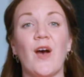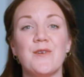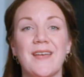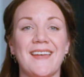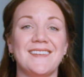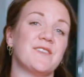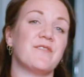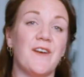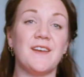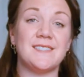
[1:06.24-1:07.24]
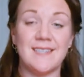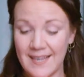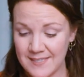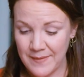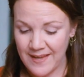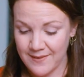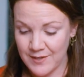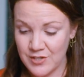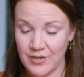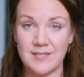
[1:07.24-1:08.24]
Okay, so first let's make the
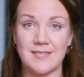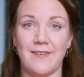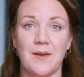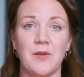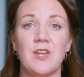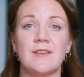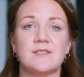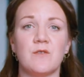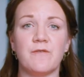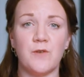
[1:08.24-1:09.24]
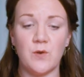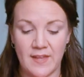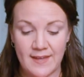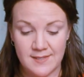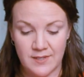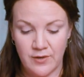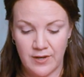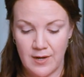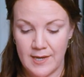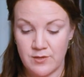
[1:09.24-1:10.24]
sugar syrup. So for this, you're
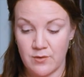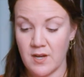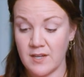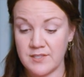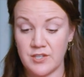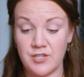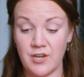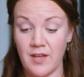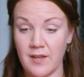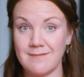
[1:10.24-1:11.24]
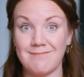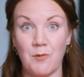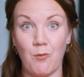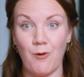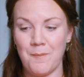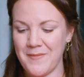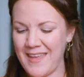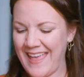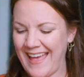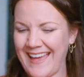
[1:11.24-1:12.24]
gonna need your caster sugar whoop,
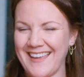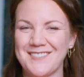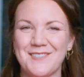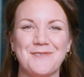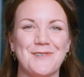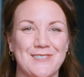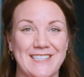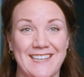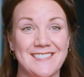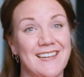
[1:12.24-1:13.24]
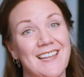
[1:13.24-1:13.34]
and your water. So